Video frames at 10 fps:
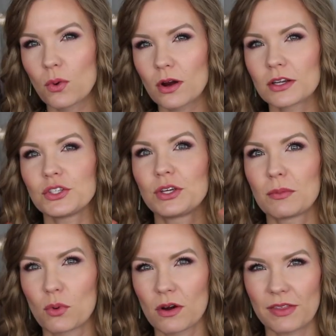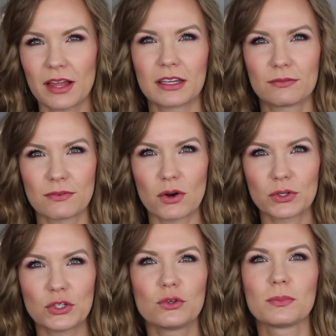more, you get more of that like
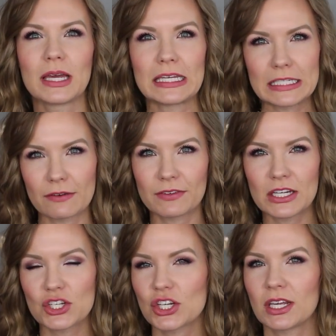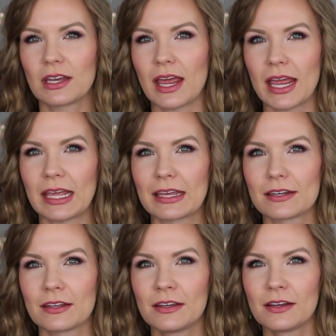volume and definition
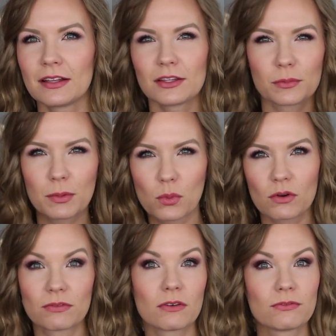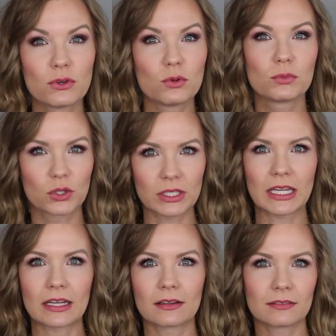and a little bit more vavoom
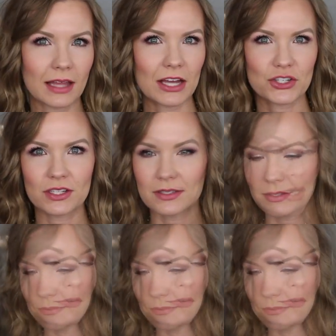looking lashes.